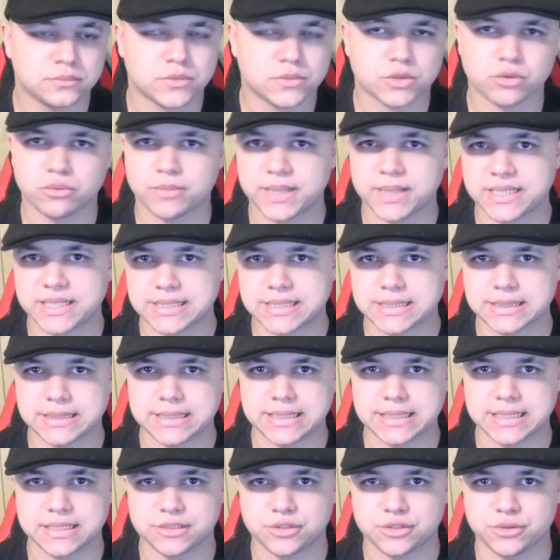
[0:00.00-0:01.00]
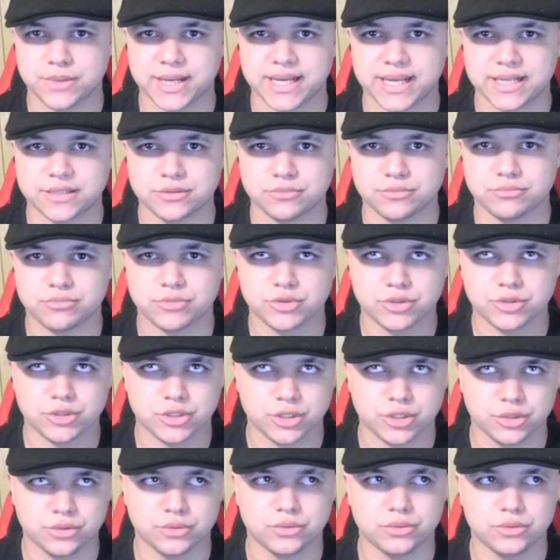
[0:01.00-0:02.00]
So we basically get to add
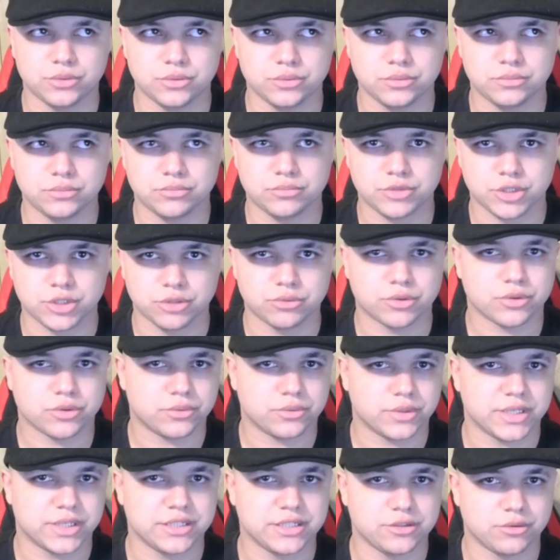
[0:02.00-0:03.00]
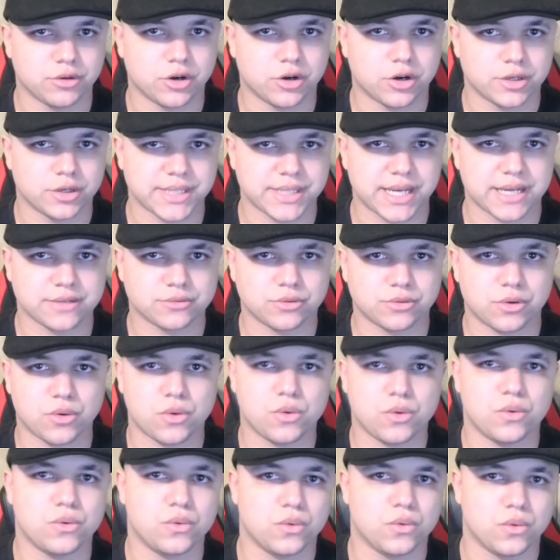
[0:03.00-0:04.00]
2 or 3 to our attack
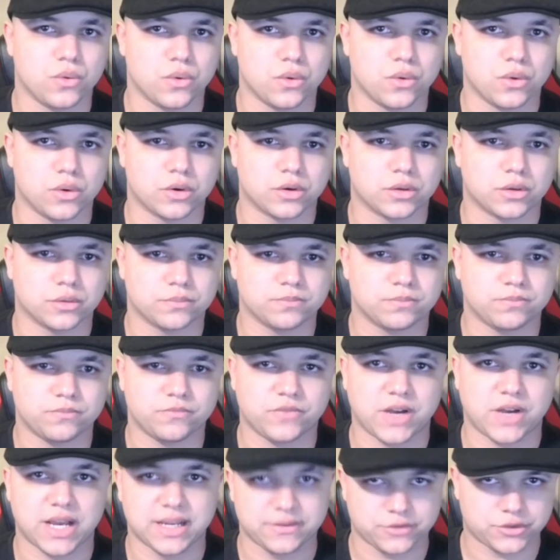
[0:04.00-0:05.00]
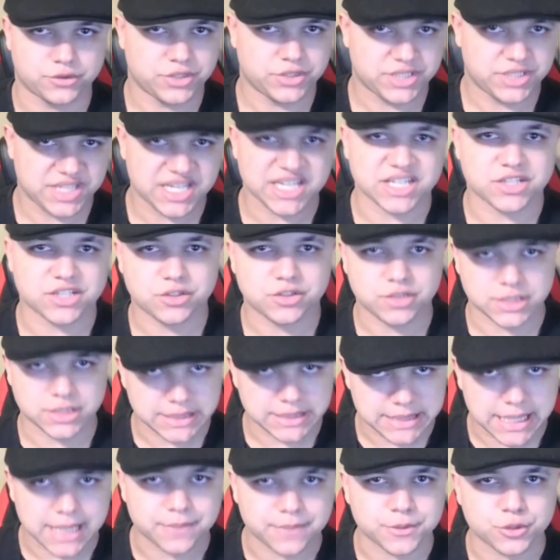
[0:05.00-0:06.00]
roll, or 5 or 6 to
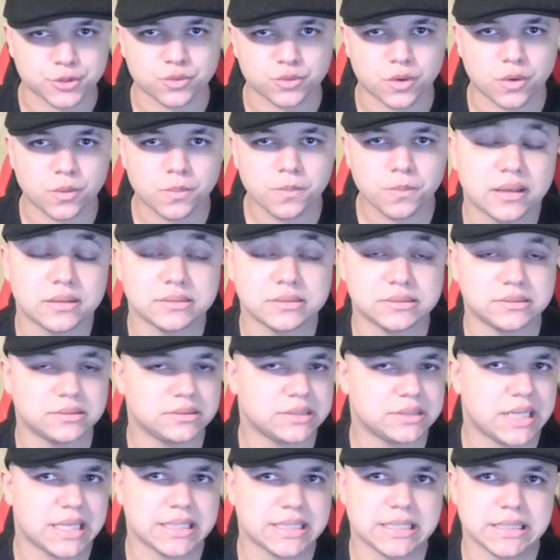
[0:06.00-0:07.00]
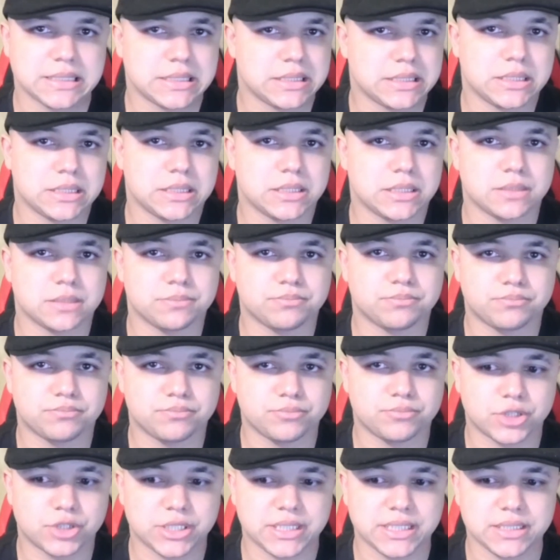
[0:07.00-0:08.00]
the damage roll. And I think this is a
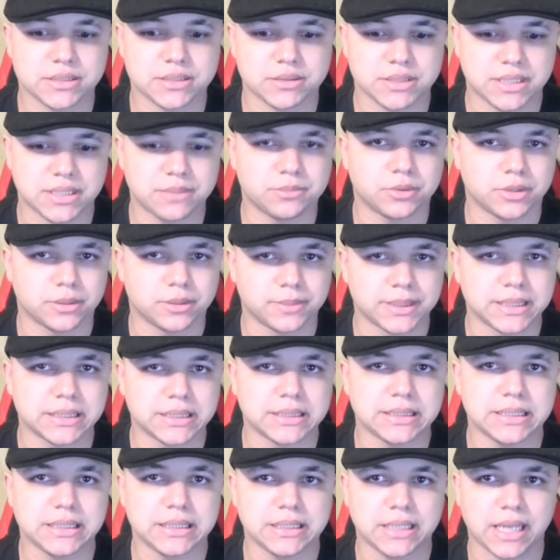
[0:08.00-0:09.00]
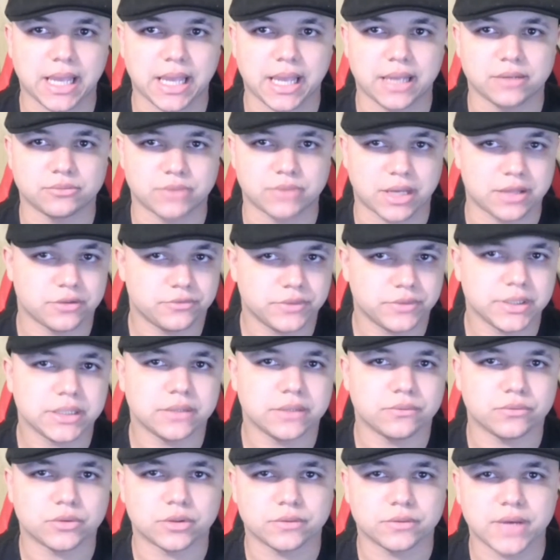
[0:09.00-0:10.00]
pretty simple ability and rather
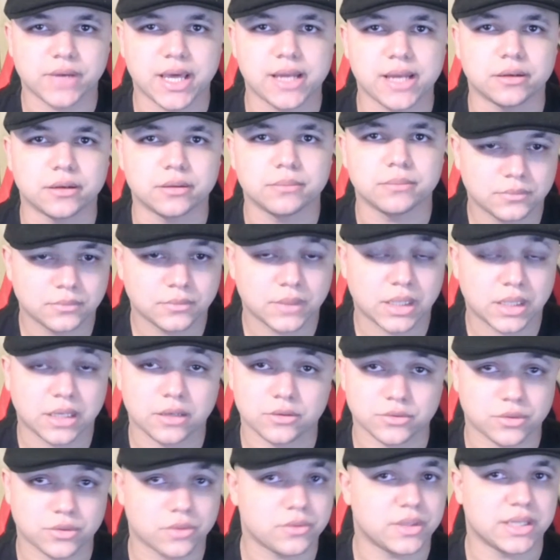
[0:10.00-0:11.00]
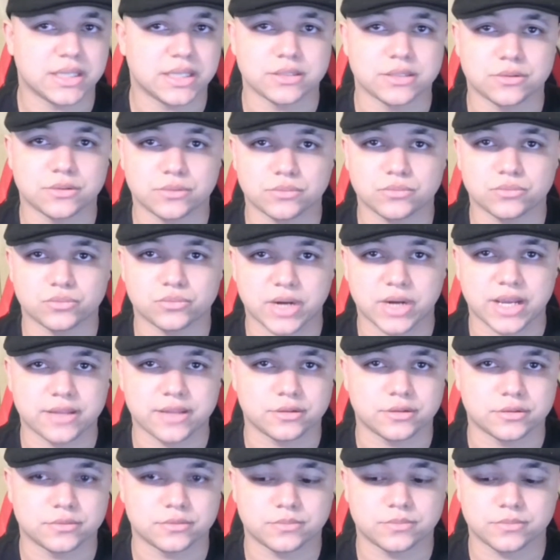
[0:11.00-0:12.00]
fitting for a fighter. And I also think it's
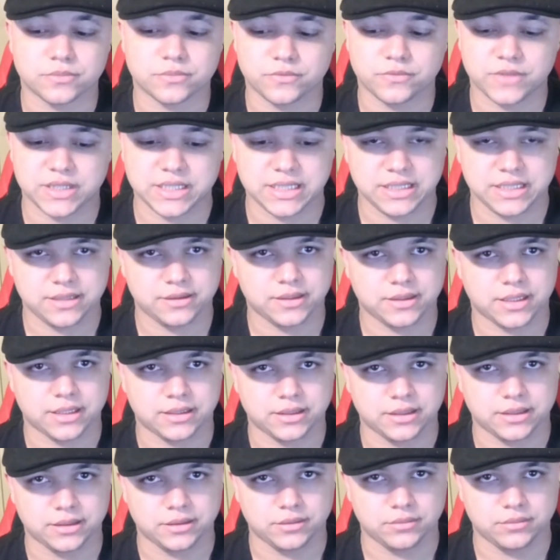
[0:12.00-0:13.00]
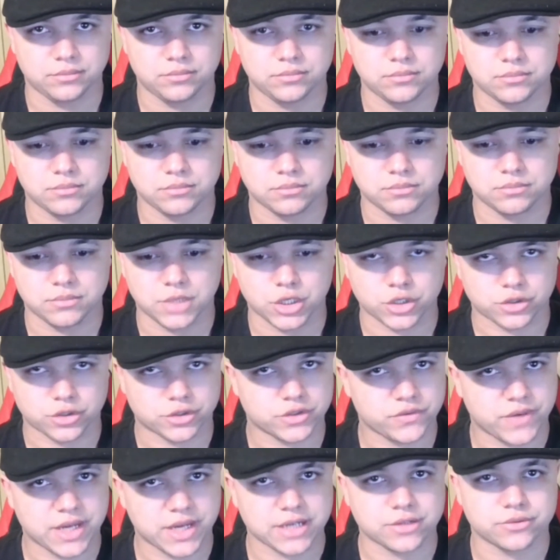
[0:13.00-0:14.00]
rather fitting that in
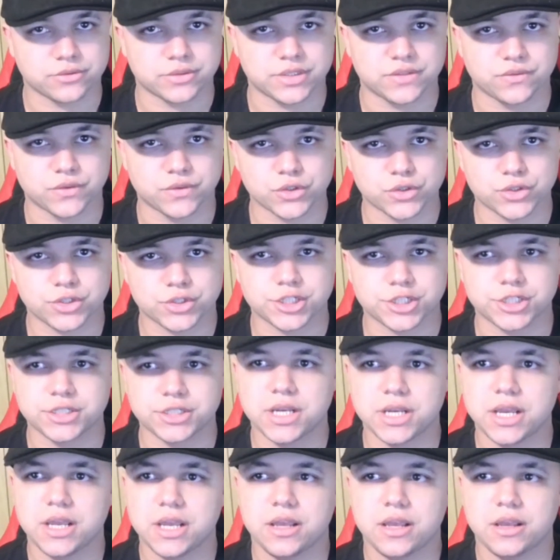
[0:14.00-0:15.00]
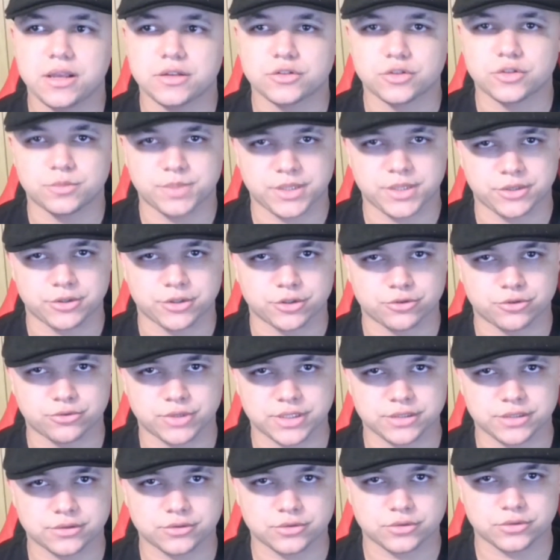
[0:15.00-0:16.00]
MonarchsFactory's version, superior
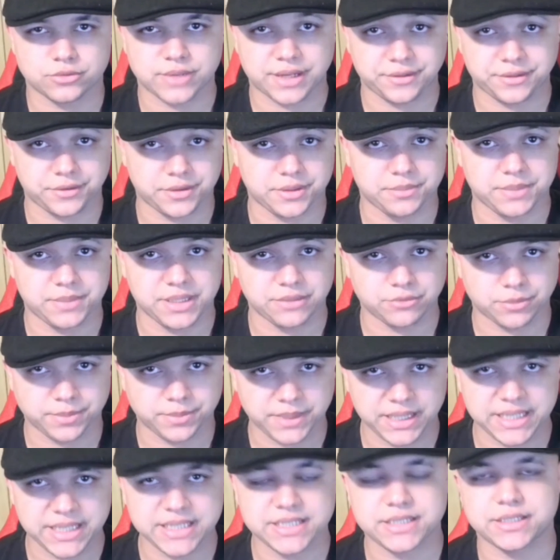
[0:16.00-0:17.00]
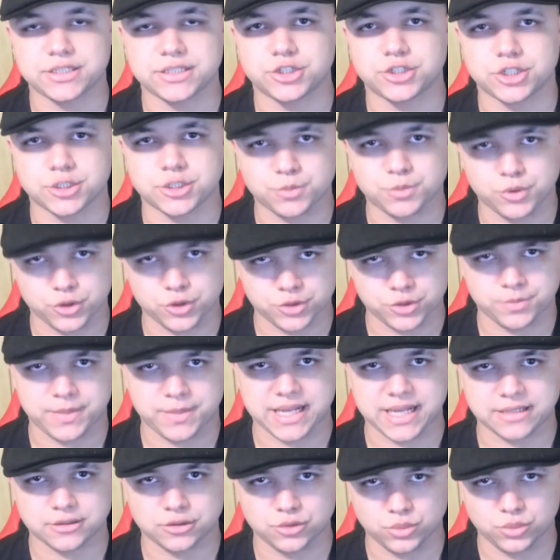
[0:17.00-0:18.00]
critical, rather than being replaced, is just pushed
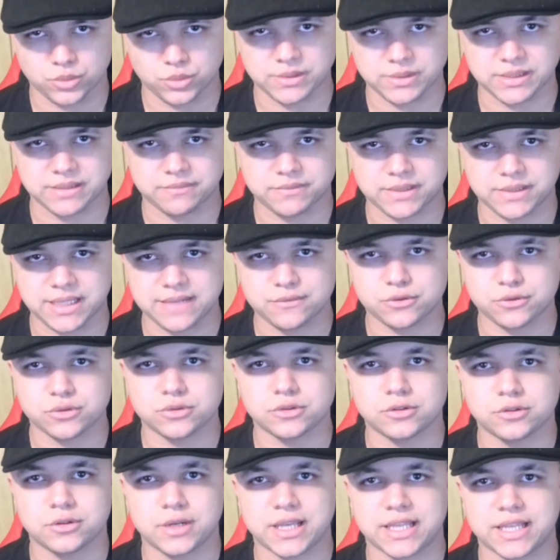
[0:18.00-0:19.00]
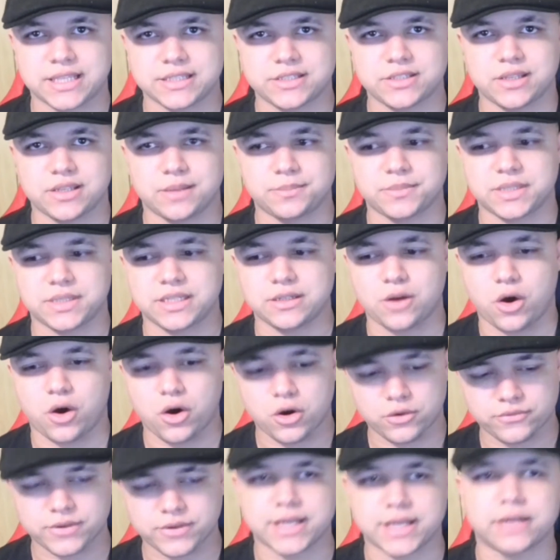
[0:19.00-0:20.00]
back to 20th level as something
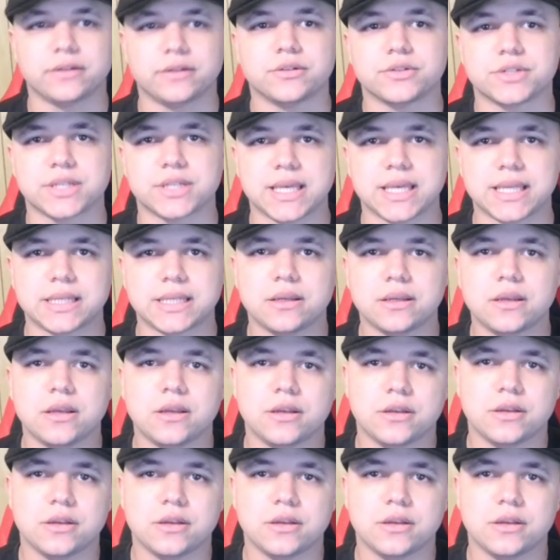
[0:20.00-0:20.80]
all fighters get.